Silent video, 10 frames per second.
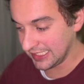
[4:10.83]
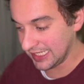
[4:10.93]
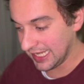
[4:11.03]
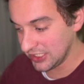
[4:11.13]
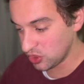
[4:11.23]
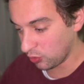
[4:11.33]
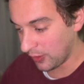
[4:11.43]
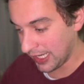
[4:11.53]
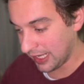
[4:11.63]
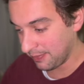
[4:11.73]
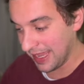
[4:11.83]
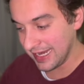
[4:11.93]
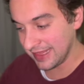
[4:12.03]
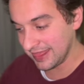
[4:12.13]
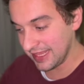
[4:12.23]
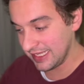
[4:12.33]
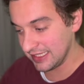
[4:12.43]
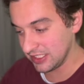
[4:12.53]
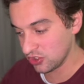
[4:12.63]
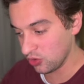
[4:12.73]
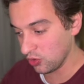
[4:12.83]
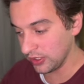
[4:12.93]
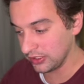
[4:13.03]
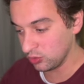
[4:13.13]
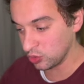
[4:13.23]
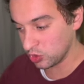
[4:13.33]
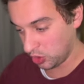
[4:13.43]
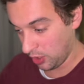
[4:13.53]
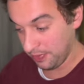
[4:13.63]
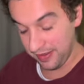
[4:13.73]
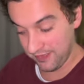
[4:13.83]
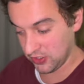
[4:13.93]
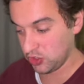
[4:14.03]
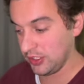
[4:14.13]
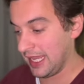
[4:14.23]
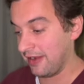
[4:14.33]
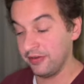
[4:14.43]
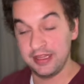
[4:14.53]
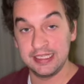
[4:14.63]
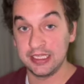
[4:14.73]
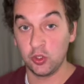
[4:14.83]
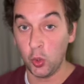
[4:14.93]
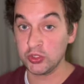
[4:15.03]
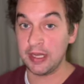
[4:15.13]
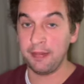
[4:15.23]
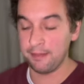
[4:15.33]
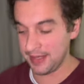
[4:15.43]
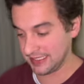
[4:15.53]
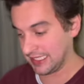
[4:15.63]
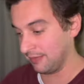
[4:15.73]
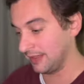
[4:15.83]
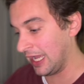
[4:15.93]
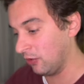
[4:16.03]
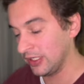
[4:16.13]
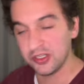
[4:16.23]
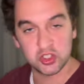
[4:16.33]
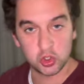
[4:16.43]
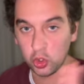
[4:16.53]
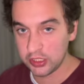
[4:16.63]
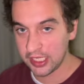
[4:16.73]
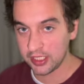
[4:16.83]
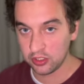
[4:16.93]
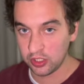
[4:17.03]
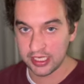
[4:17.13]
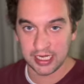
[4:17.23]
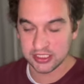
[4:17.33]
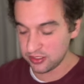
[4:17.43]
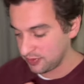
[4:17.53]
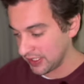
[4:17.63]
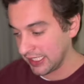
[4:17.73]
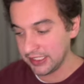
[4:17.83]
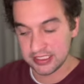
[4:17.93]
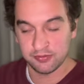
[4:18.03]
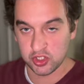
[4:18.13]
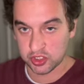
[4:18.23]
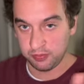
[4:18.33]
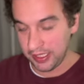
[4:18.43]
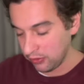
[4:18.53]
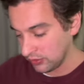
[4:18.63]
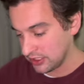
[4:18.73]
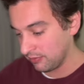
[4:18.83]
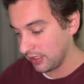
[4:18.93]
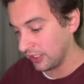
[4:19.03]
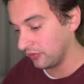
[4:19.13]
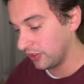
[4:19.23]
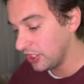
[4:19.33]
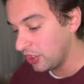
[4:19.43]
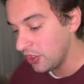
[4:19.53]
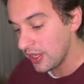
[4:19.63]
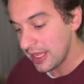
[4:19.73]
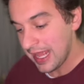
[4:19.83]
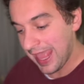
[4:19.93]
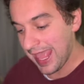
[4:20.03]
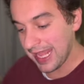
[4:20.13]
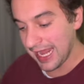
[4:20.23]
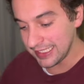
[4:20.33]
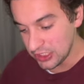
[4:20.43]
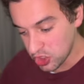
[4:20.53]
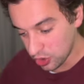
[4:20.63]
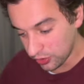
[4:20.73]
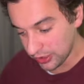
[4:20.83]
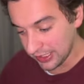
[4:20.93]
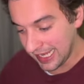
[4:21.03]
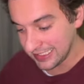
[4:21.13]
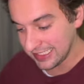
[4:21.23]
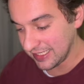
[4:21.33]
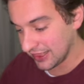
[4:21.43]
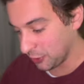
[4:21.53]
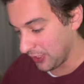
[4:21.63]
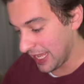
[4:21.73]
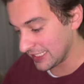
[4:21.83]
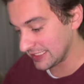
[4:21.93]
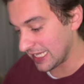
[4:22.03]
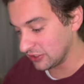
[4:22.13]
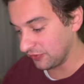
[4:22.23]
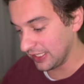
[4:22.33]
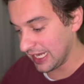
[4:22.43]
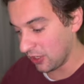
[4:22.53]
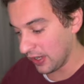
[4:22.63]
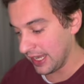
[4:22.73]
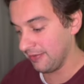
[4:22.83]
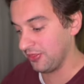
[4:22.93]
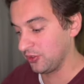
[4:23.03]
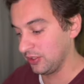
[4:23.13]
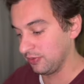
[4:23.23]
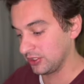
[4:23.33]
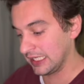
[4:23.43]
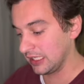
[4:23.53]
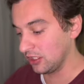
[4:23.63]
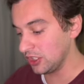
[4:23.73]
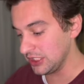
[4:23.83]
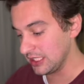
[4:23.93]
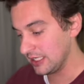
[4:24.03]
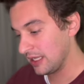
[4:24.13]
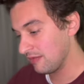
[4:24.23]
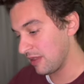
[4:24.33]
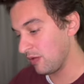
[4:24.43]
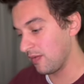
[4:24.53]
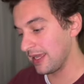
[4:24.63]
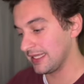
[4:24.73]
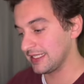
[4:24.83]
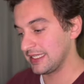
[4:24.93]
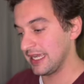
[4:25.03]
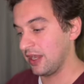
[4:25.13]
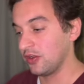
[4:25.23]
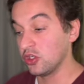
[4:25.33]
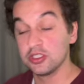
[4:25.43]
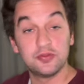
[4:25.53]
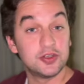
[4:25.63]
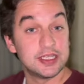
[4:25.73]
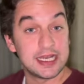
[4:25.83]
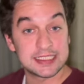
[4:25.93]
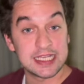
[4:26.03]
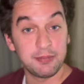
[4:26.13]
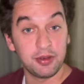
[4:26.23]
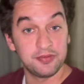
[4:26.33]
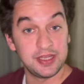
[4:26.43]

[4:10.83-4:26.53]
a nice run up and I think it is going to stop eventually. Everything that goes up must come down. There's no technical analysis behind this. I'm just playing with some money over here. And I did short it at a 3x. As of right now, I am 30% in loss, but we wait and see how it goes for the next couple of